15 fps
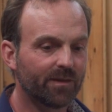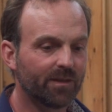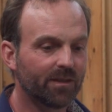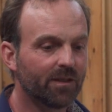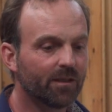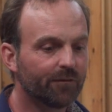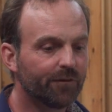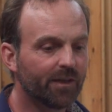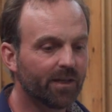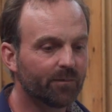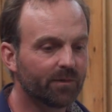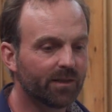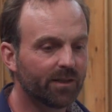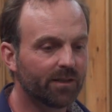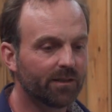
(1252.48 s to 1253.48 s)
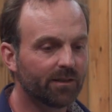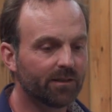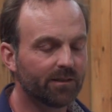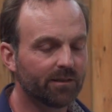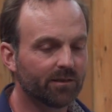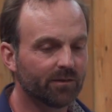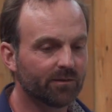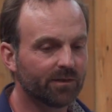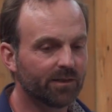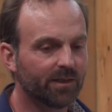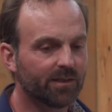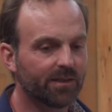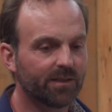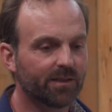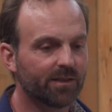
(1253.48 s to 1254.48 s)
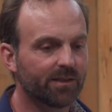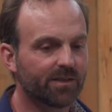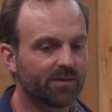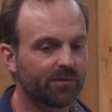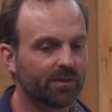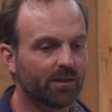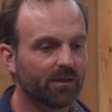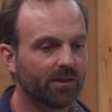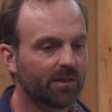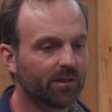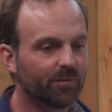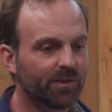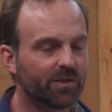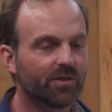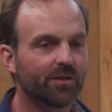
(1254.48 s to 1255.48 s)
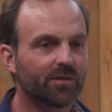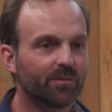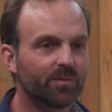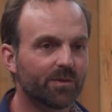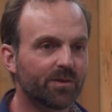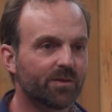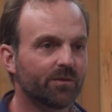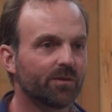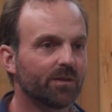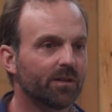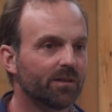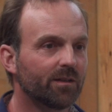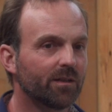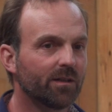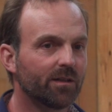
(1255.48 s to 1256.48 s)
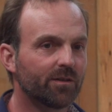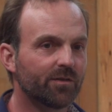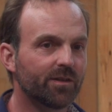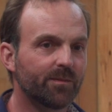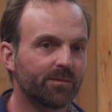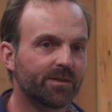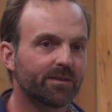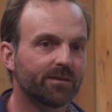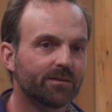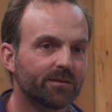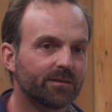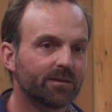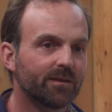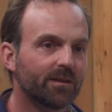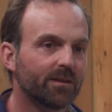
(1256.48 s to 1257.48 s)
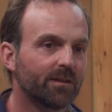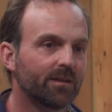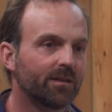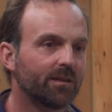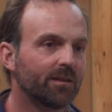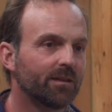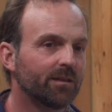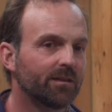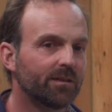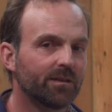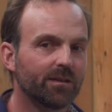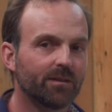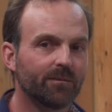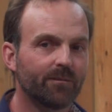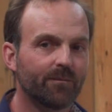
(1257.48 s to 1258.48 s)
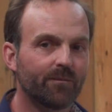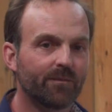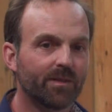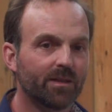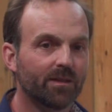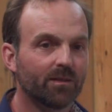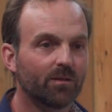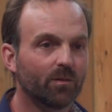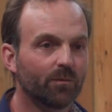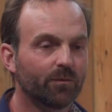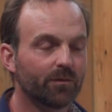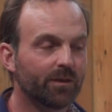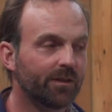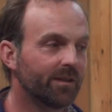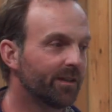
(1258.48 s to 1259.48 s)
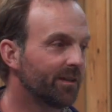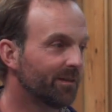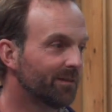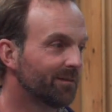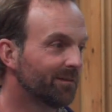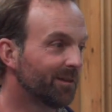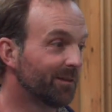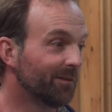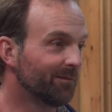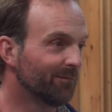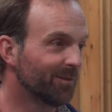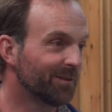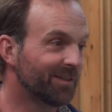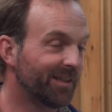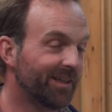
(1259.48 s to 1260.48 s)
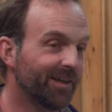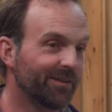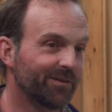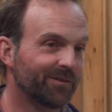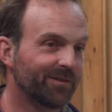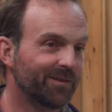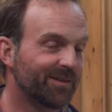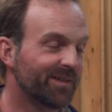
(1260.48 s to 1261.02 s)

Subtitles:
in our family, the idea is we all help each other pursue our dreams. And hopefully they can work together in